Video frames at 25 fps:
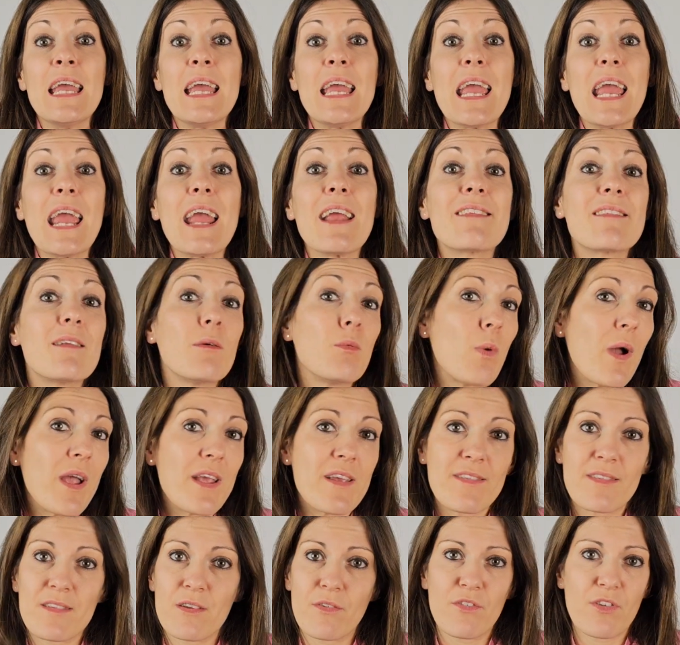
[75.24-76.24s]
It's a
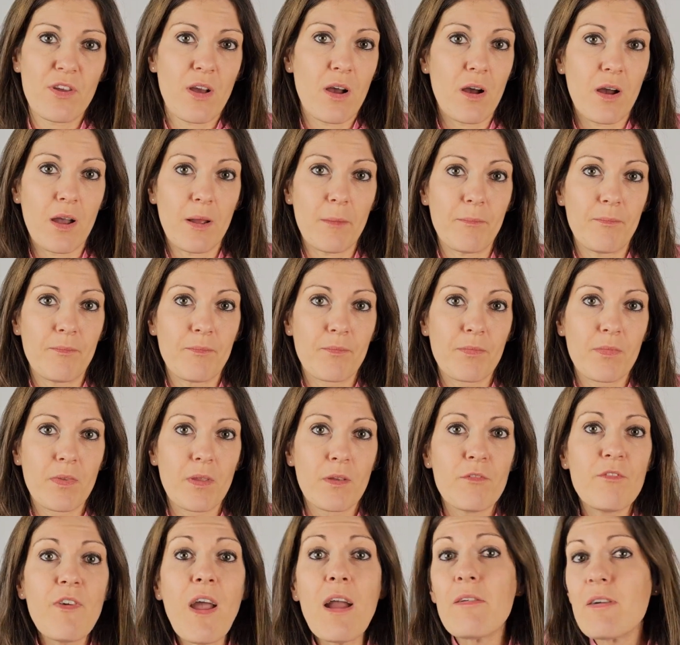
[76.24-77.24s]
waste of time.
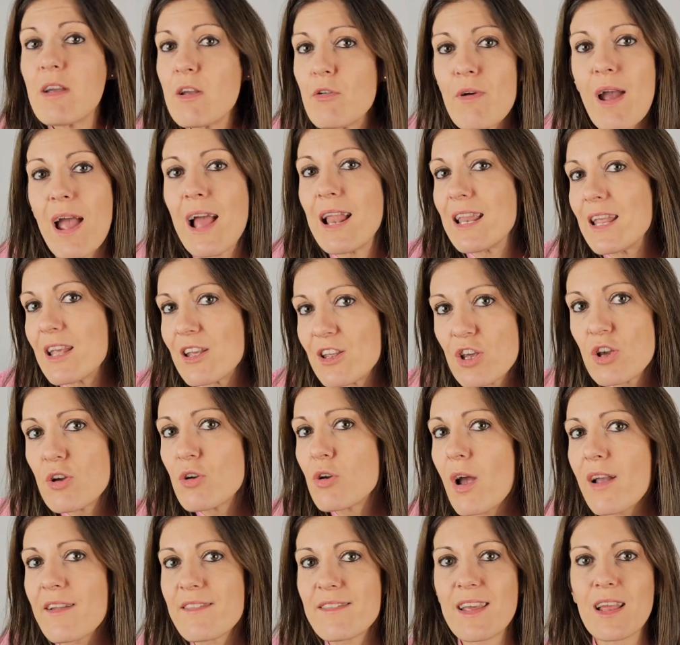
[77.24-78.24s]
Very rarely are you
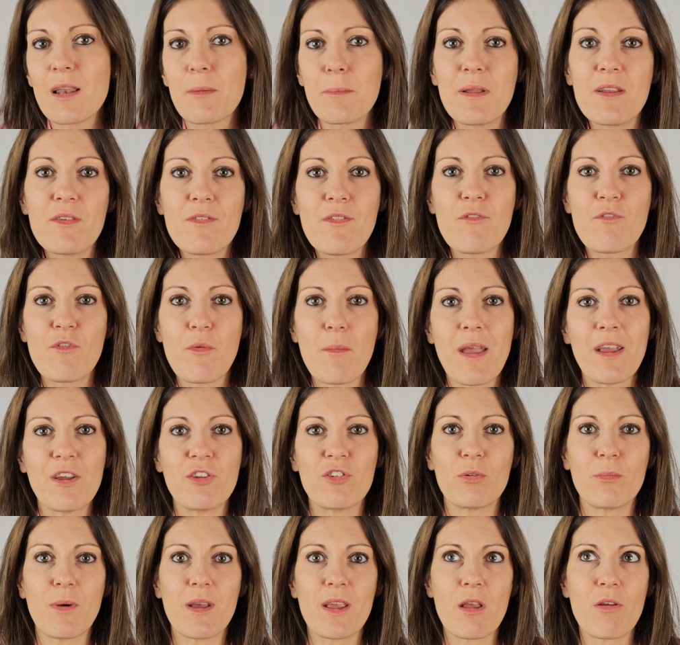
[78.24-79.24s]
going to get a bit of
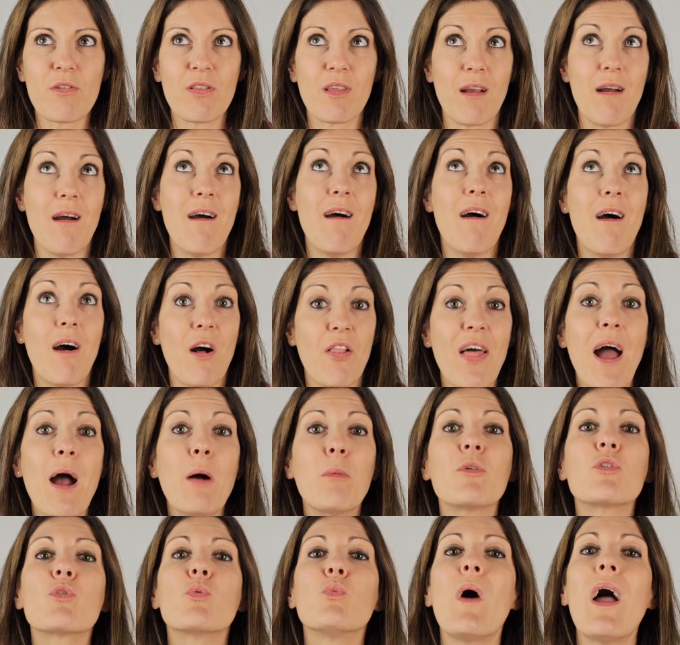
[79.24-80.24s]
information where you think, oh, that
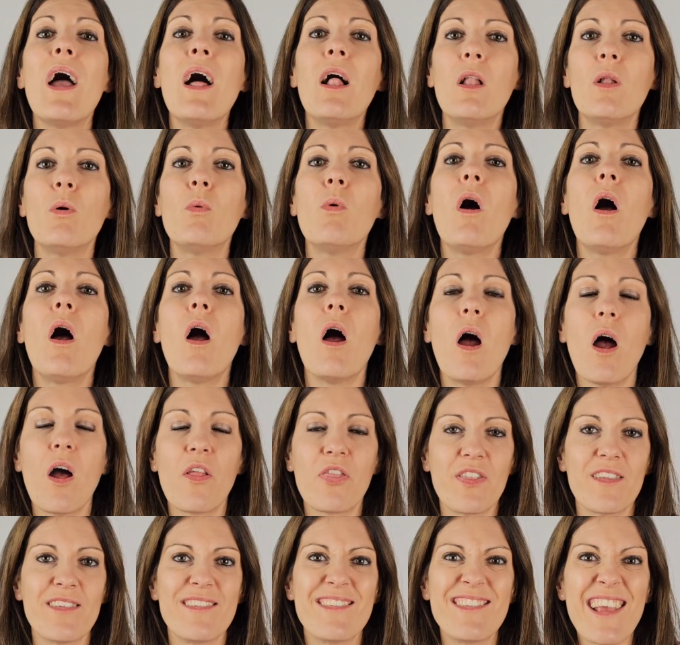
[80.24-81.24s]
was well
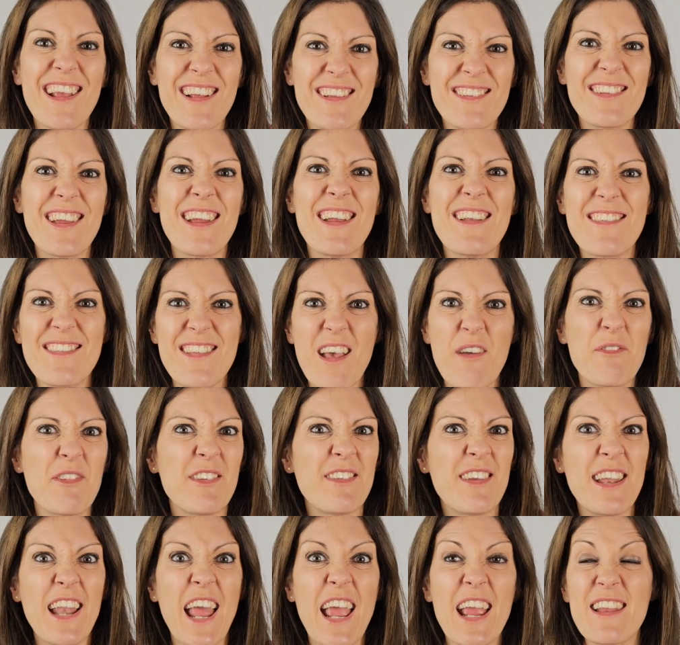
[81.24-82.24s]
worth the 16,
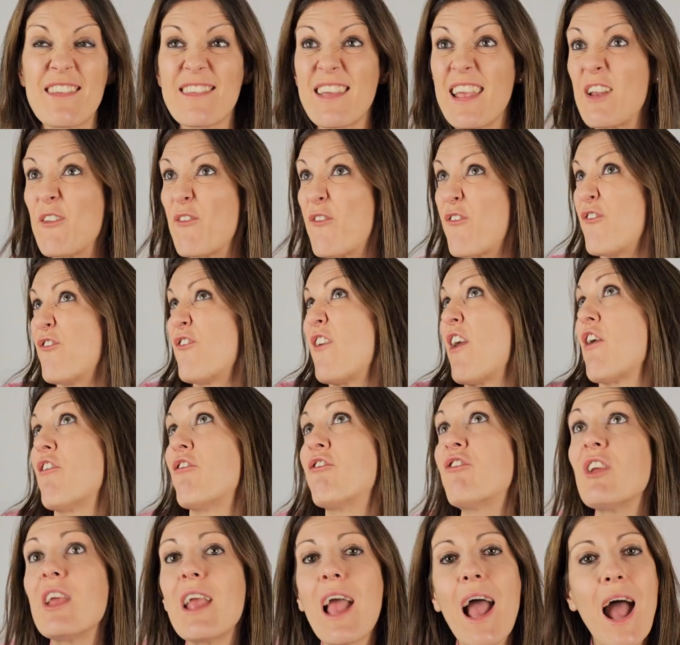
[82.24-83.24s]
17, 18,
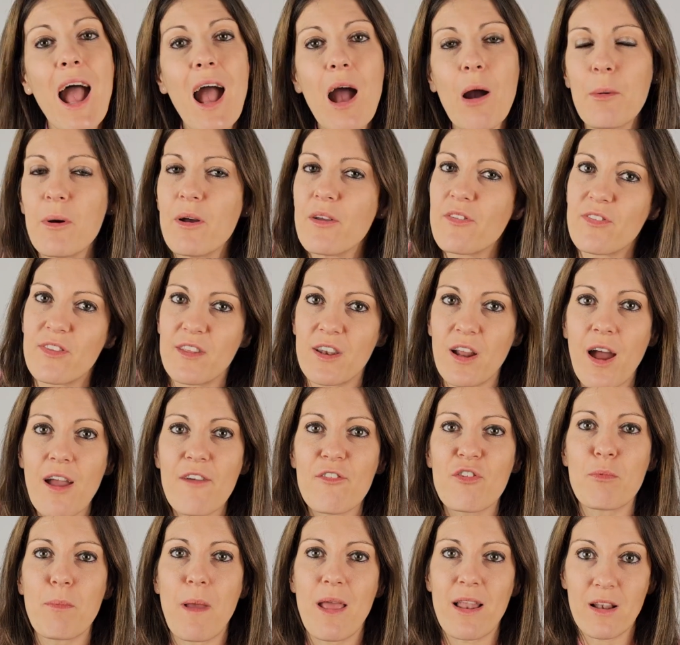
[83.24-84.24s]
50 hours that I've
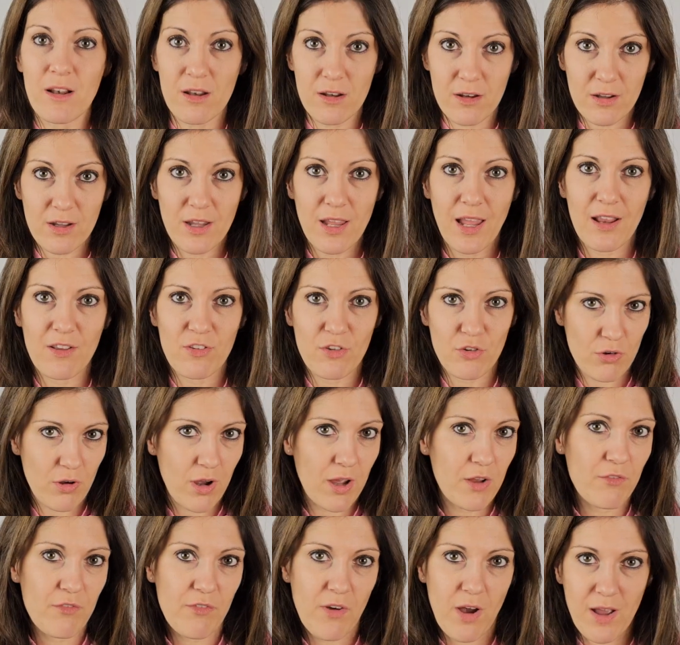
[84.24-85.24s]
spent looking to
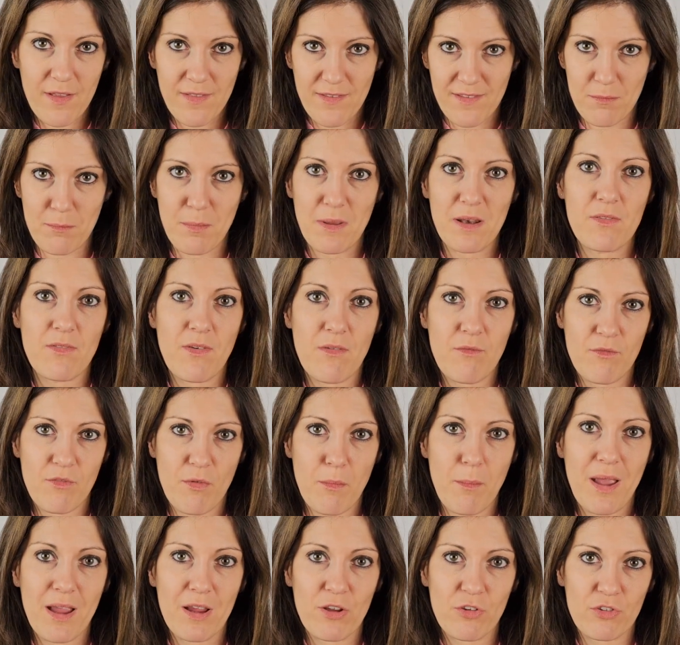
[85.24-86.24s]
try and find this bit of
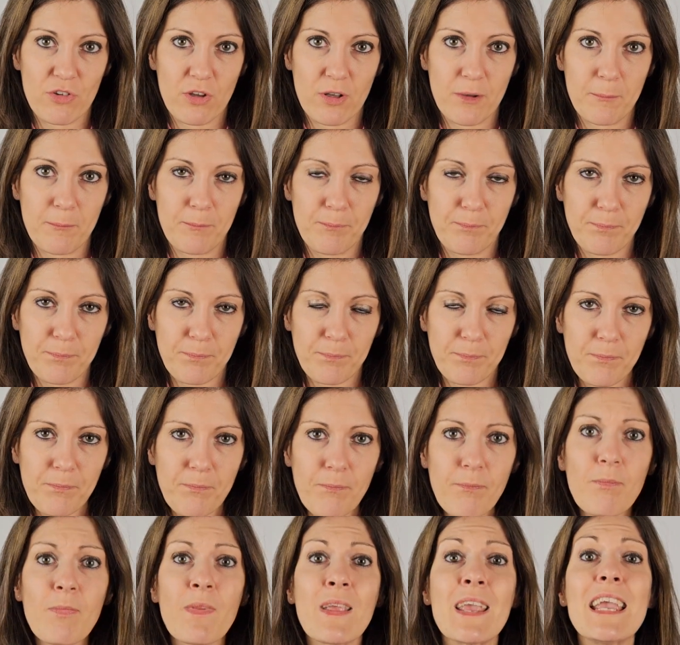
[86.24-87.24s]
information.
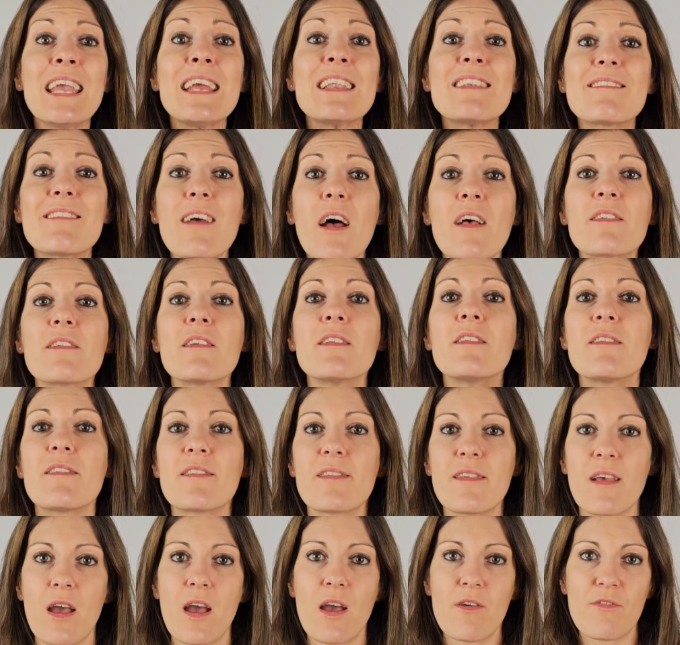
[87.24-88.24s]
It doesn't
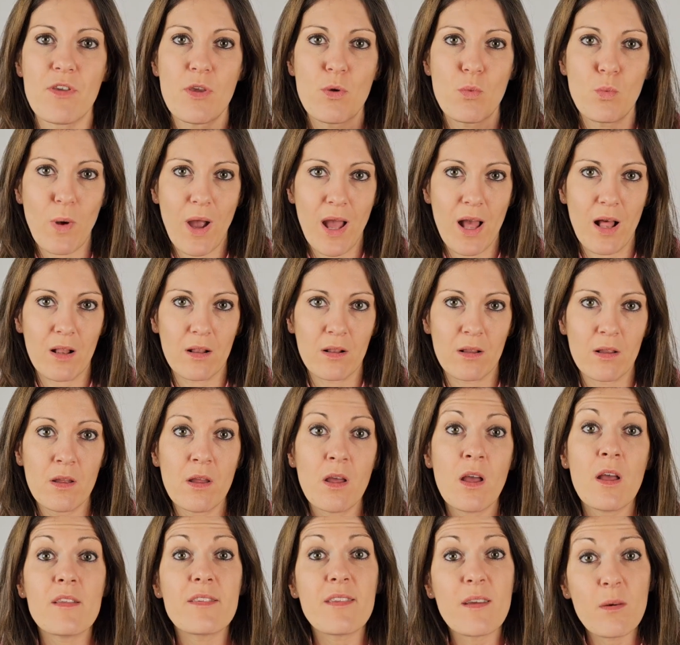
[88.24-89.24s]
serve you well.
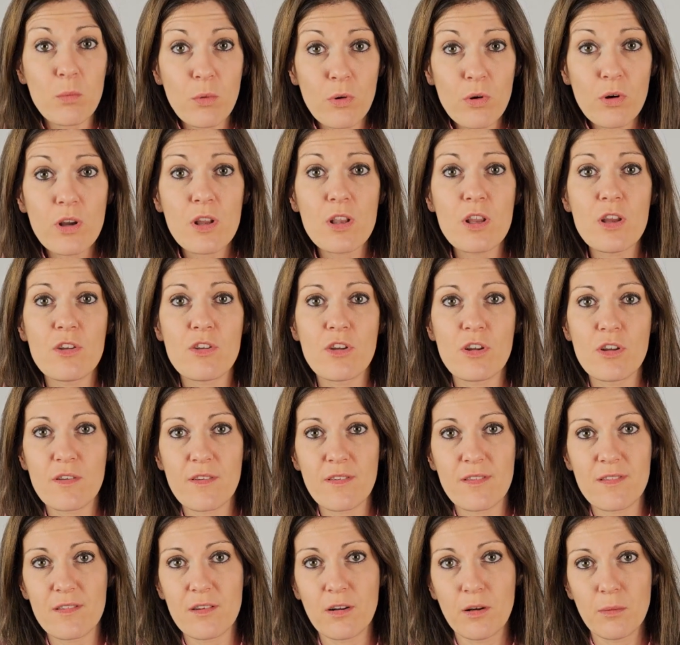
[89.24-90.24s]
So what can you do to
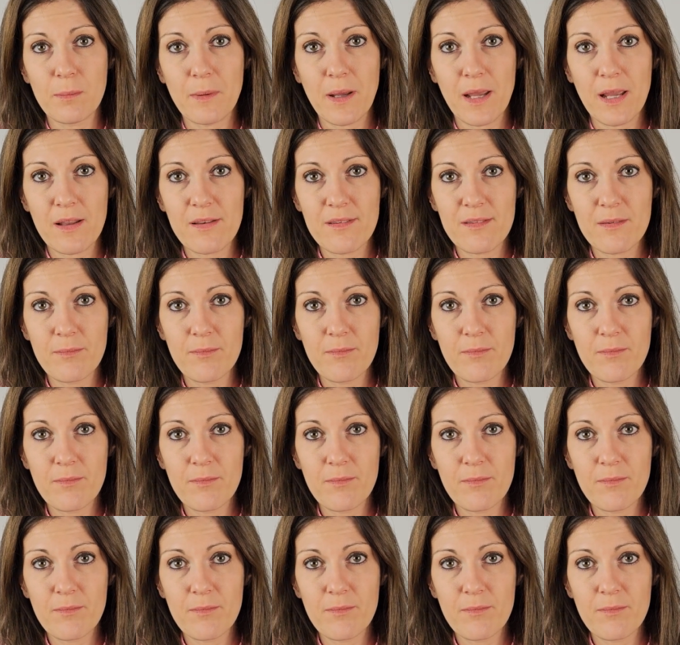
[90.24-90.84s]
stop it?